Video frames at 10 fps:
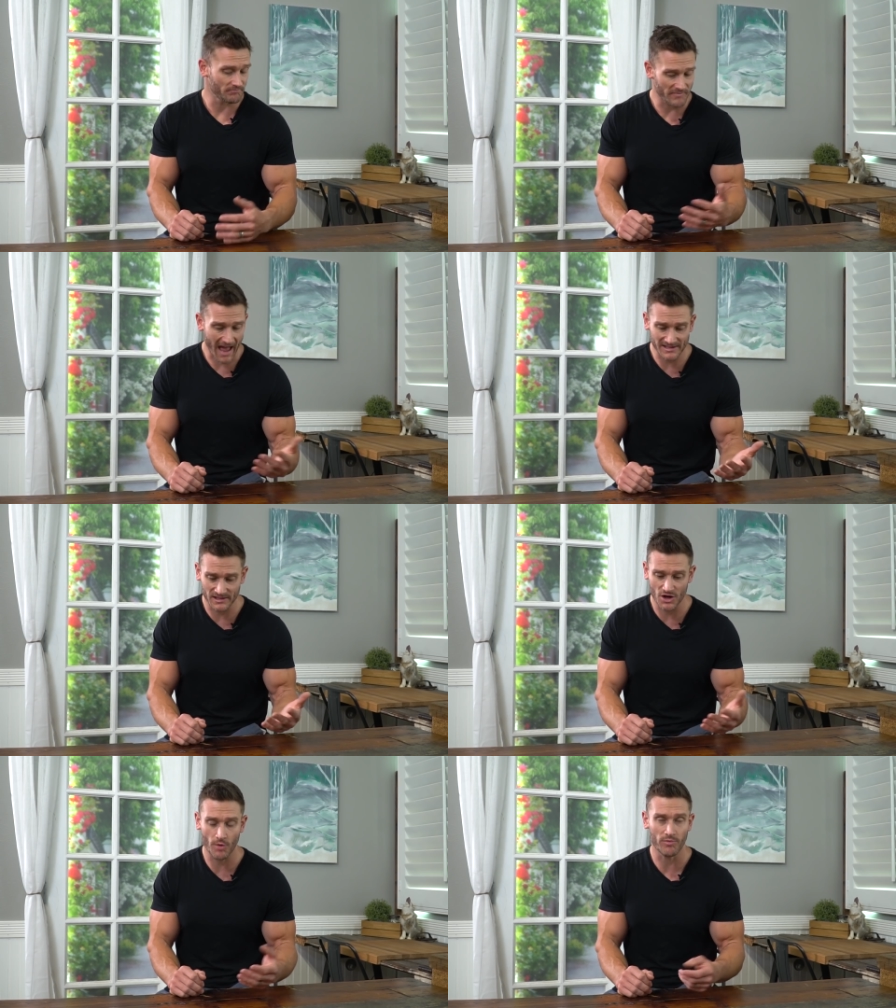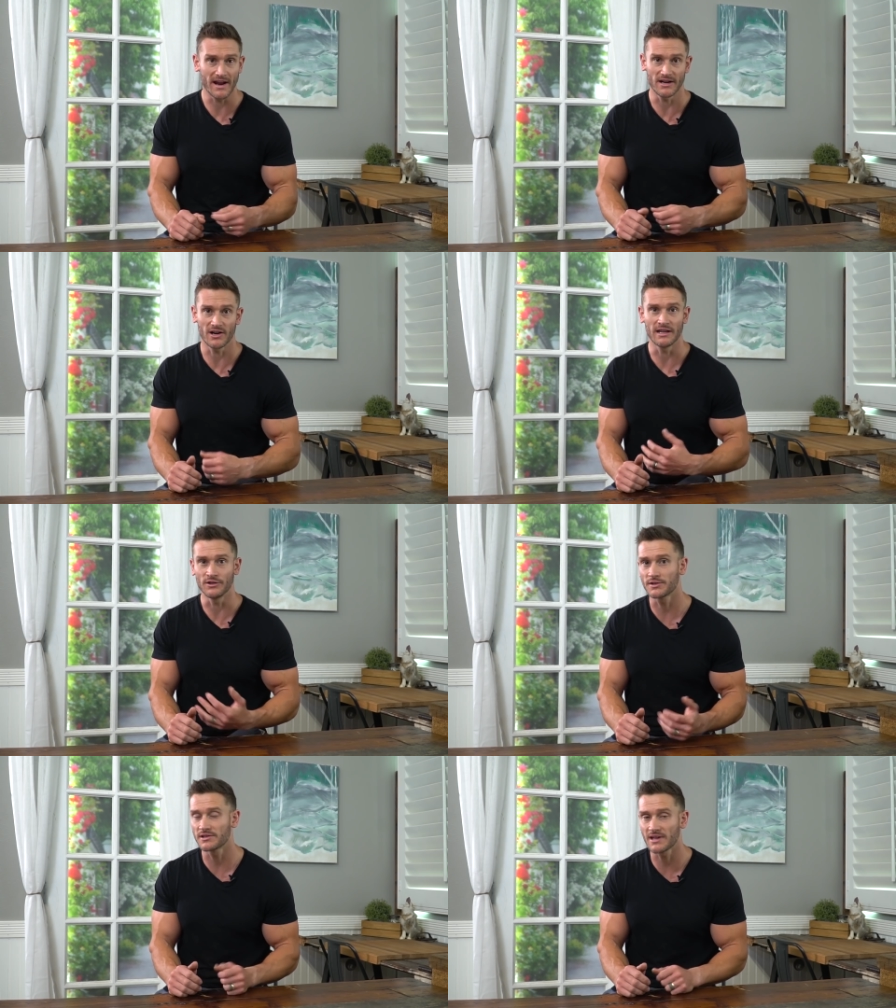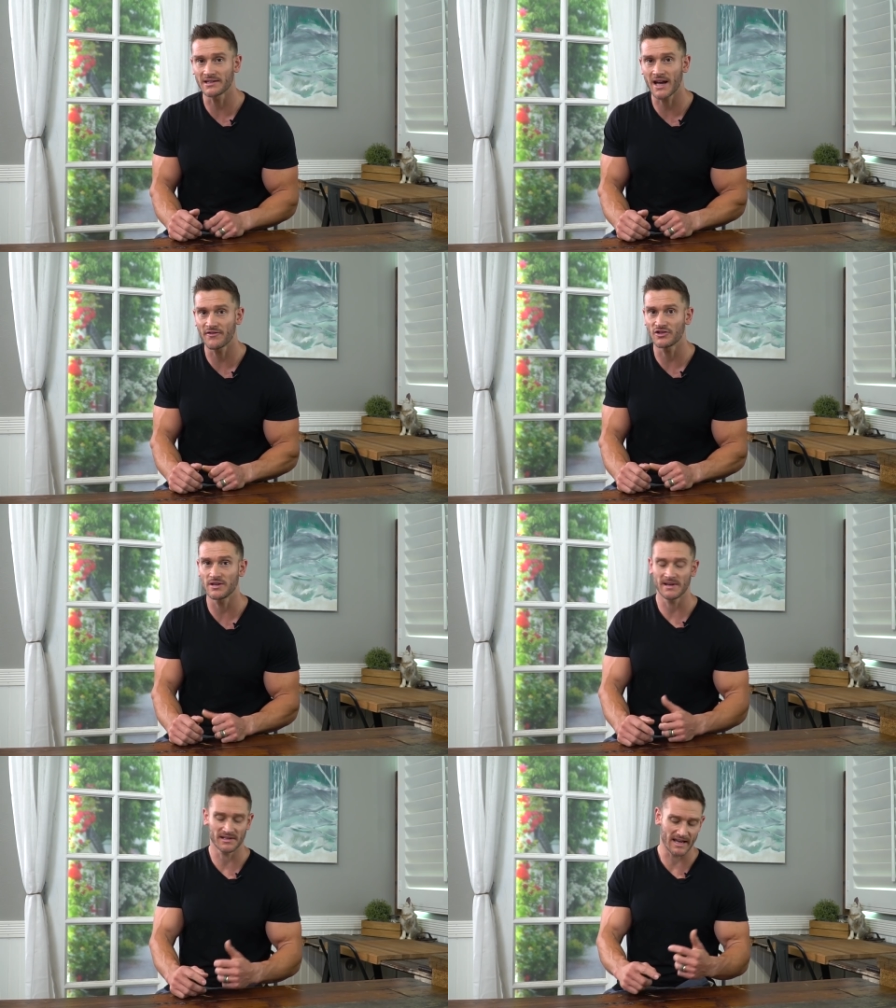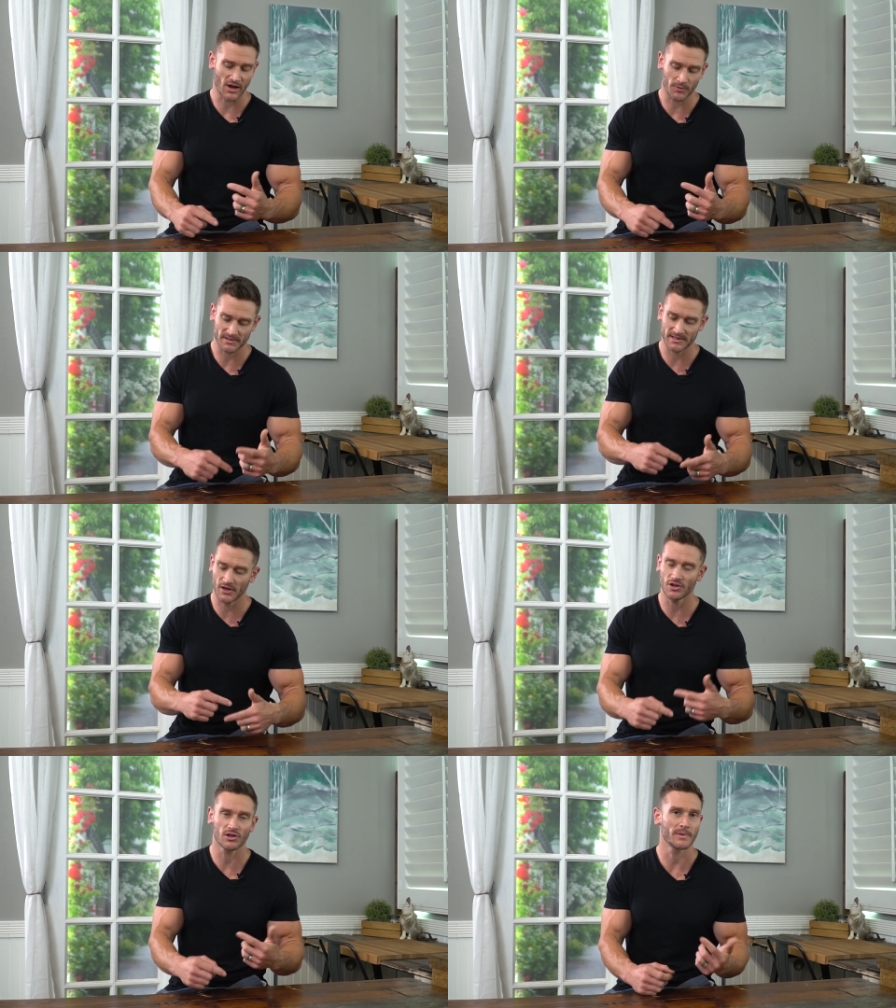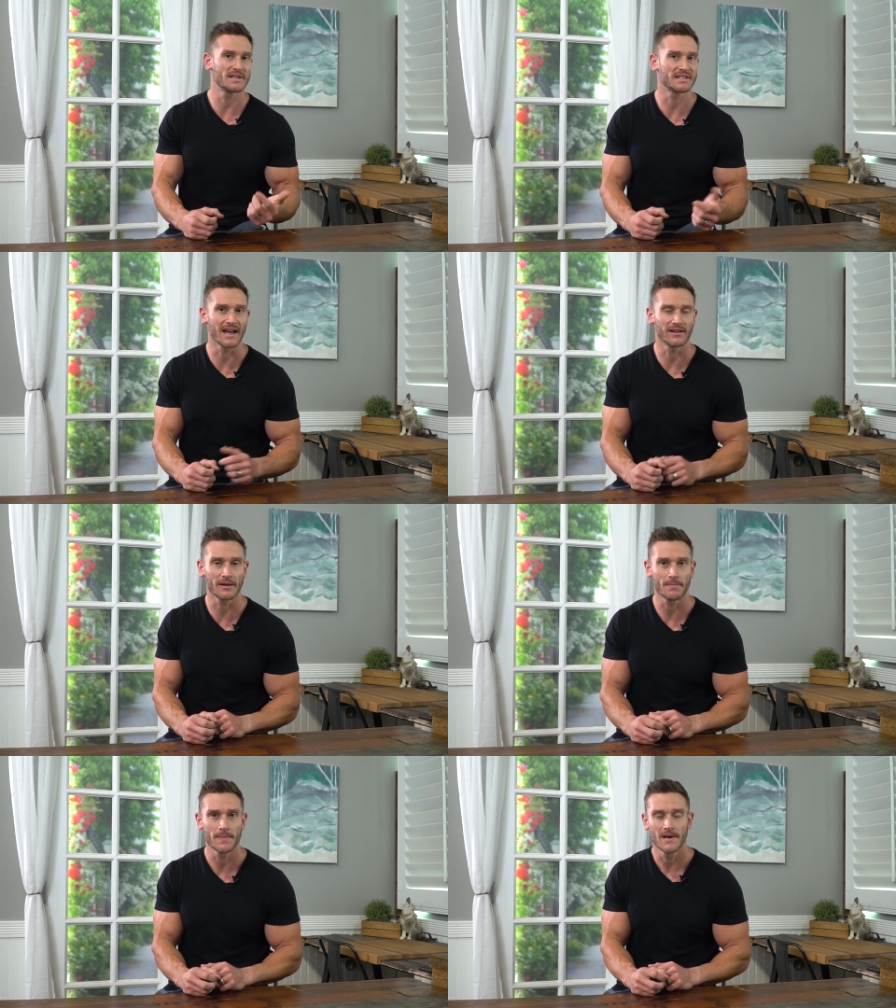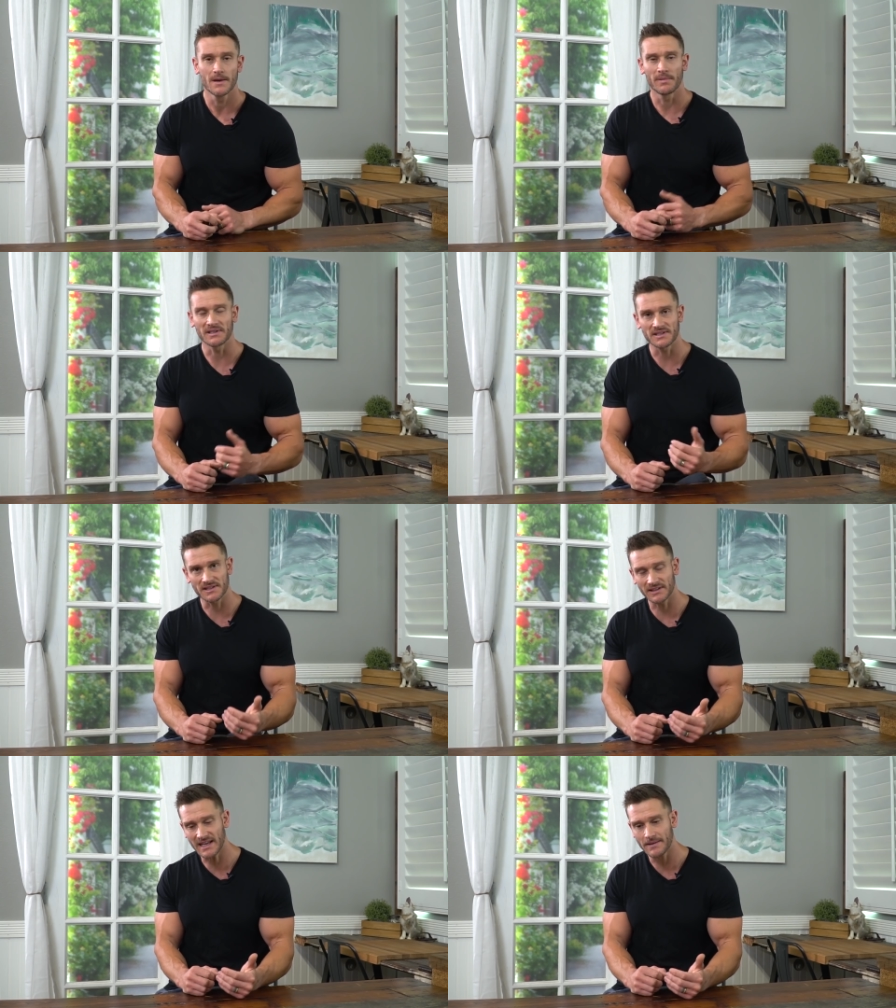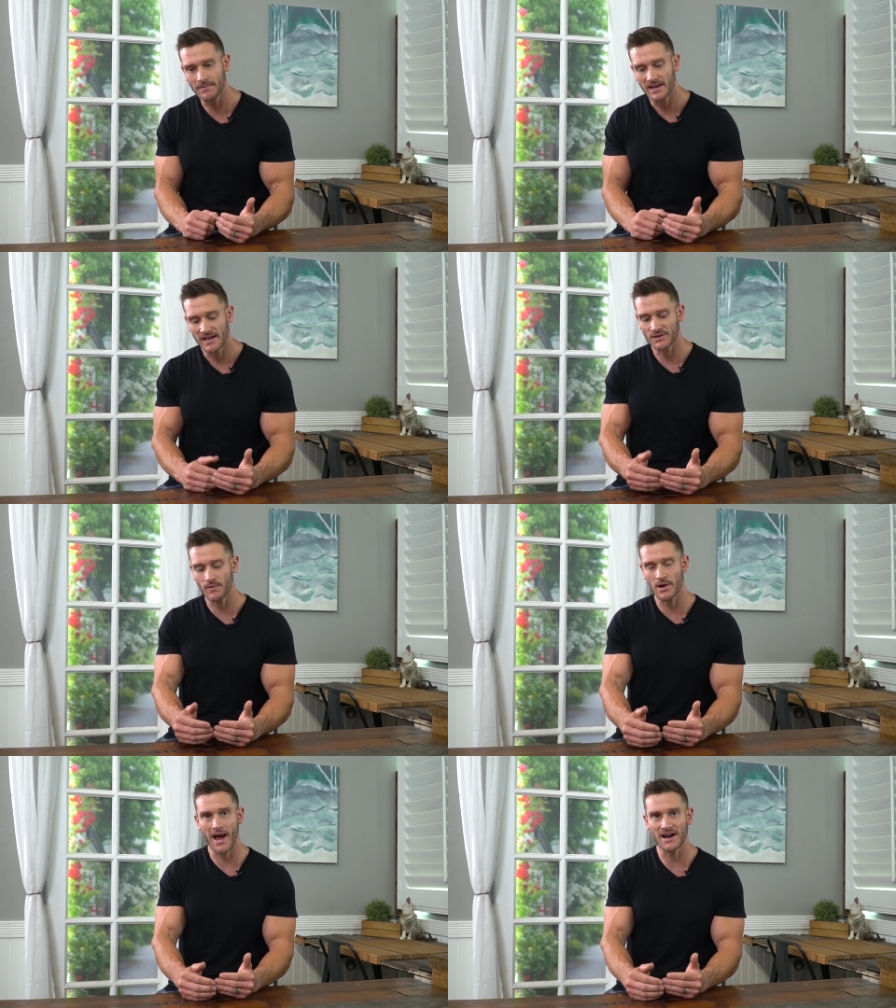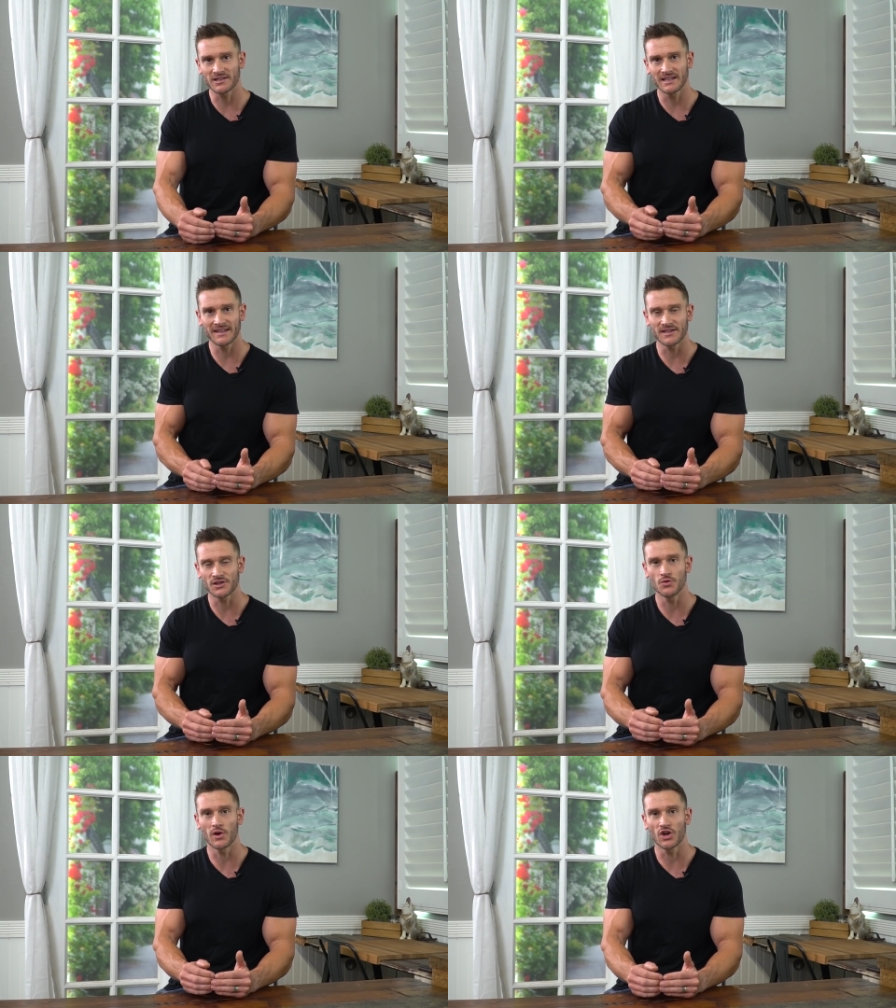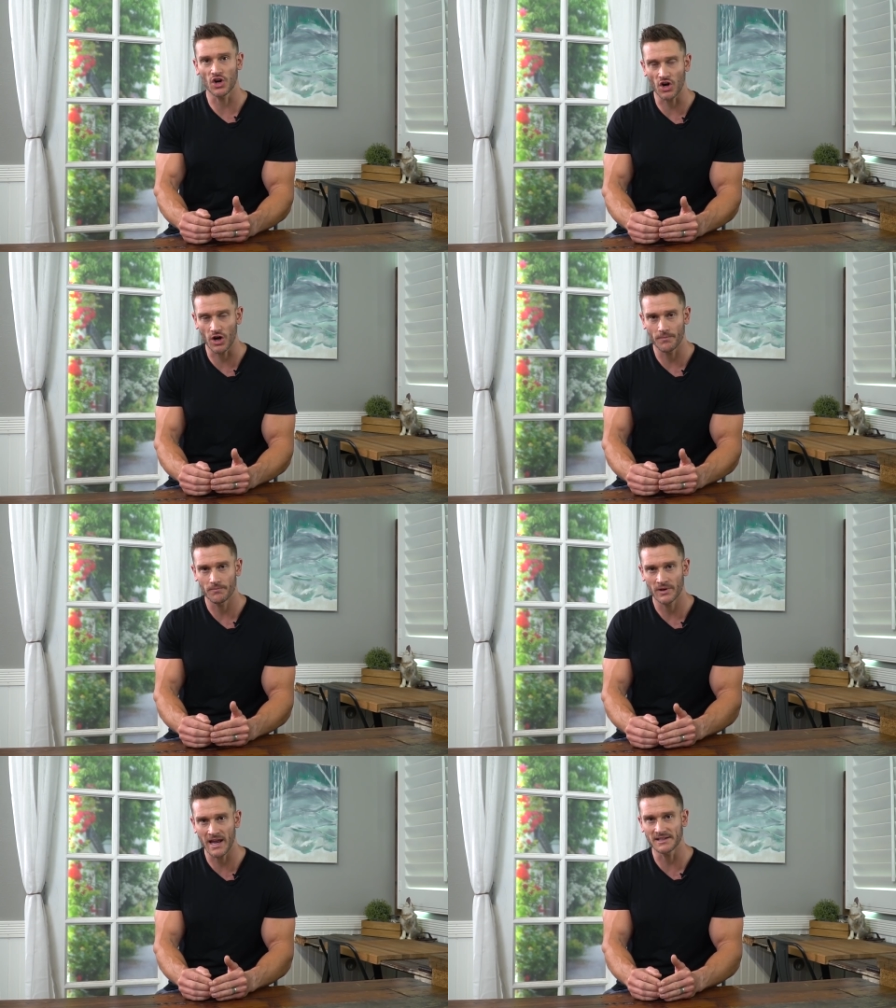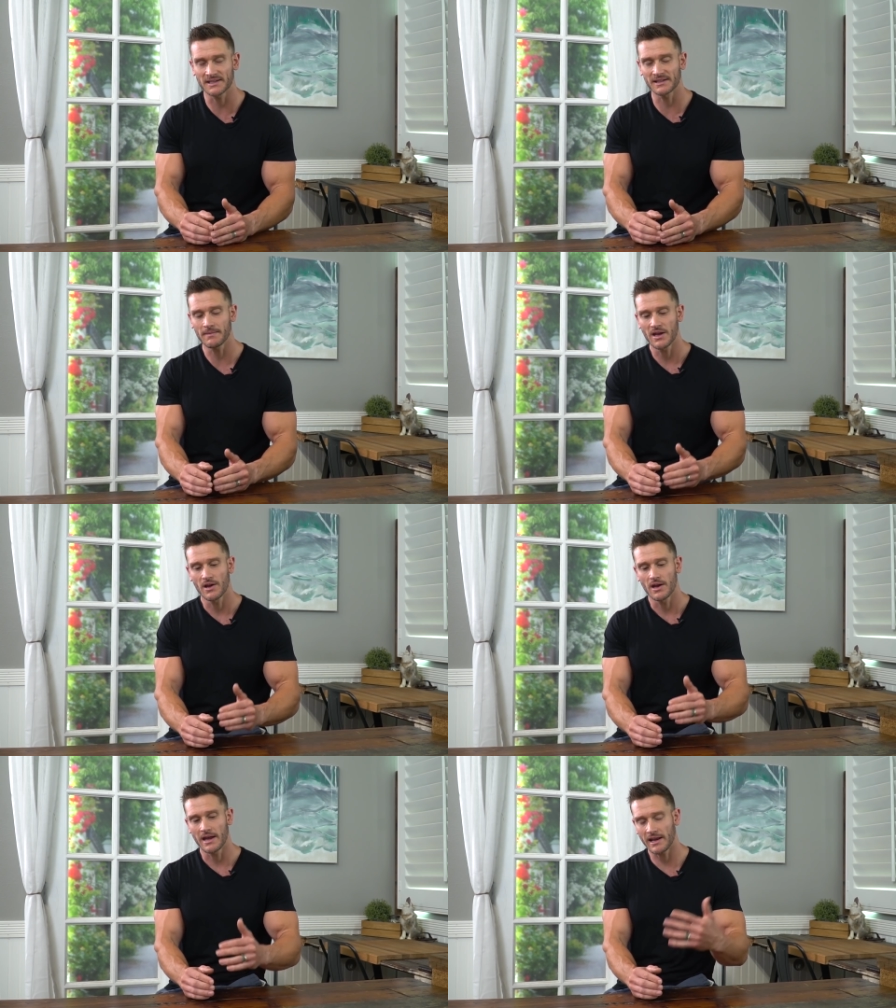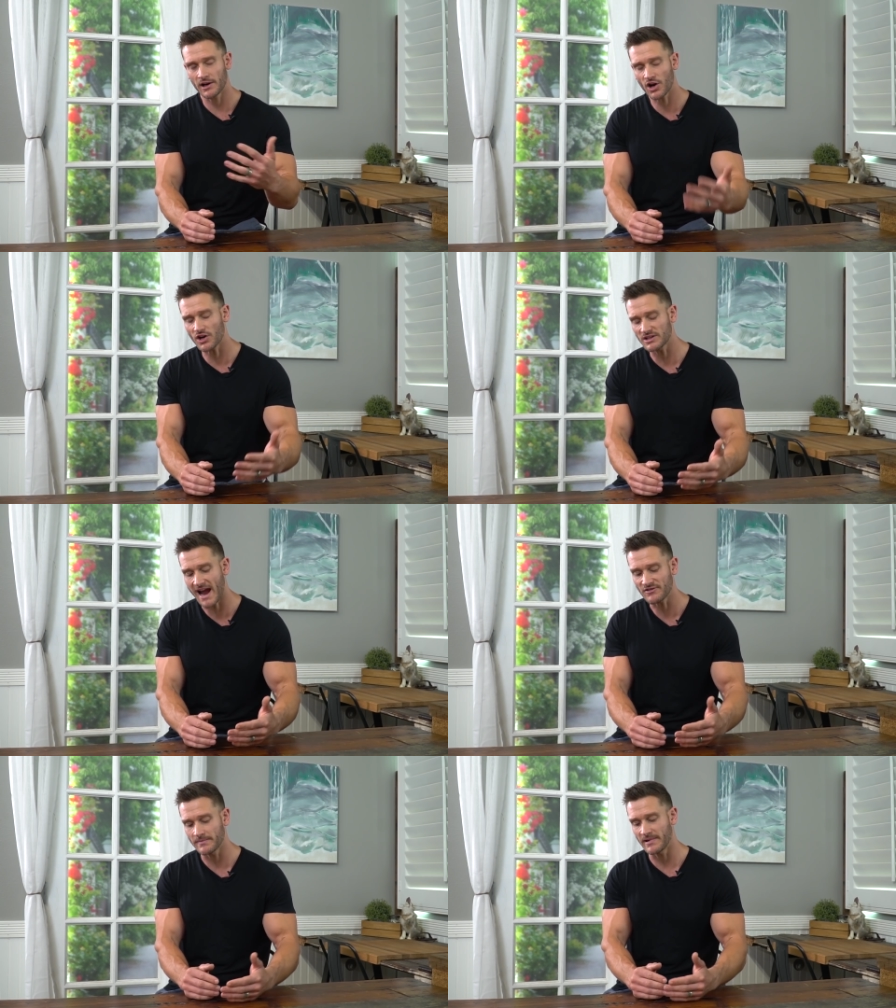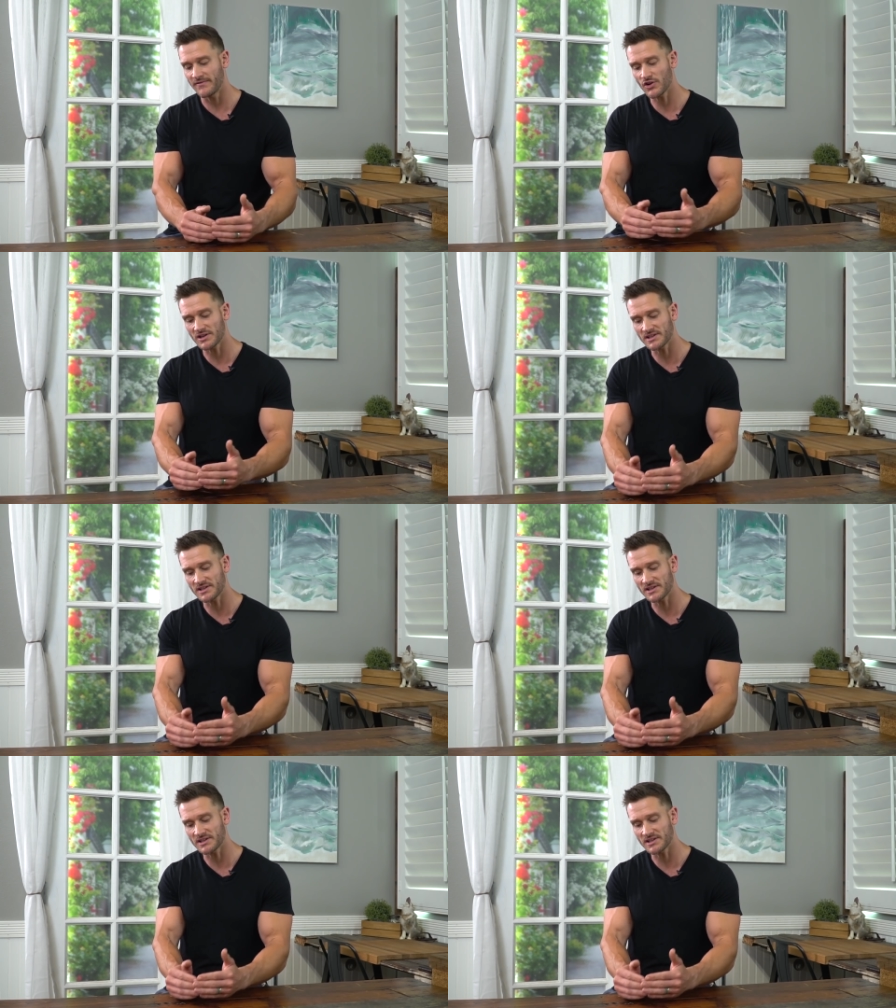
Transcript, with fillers: That's a no brainer. It induces autophagy because it helps cellular recycling. But sleep is where you actually get this to occur. Okay, sleep, it occurs naturally, but if you're